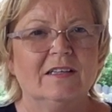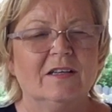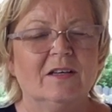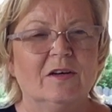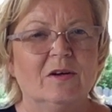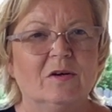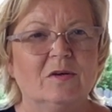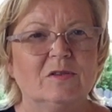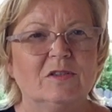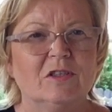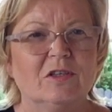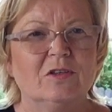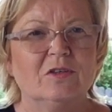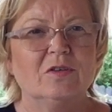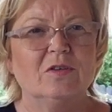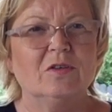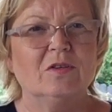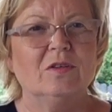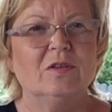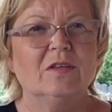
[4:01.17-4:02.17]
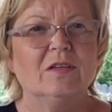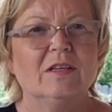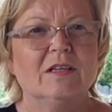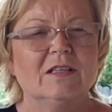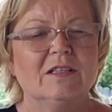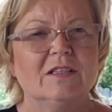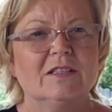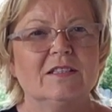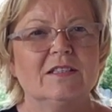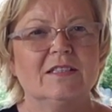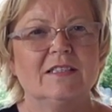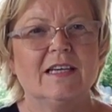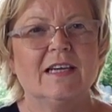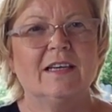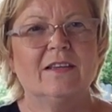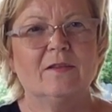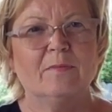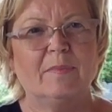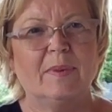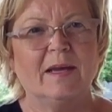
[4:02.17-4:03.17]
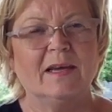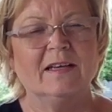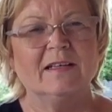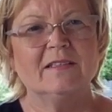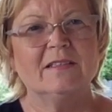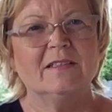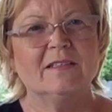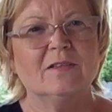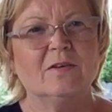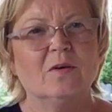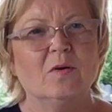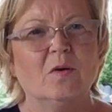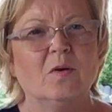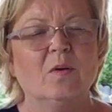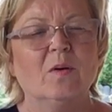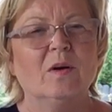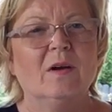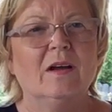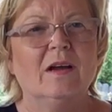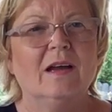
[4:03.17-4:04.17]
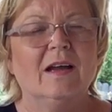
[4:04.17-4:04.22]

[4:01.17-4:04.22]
to stay the pace. So,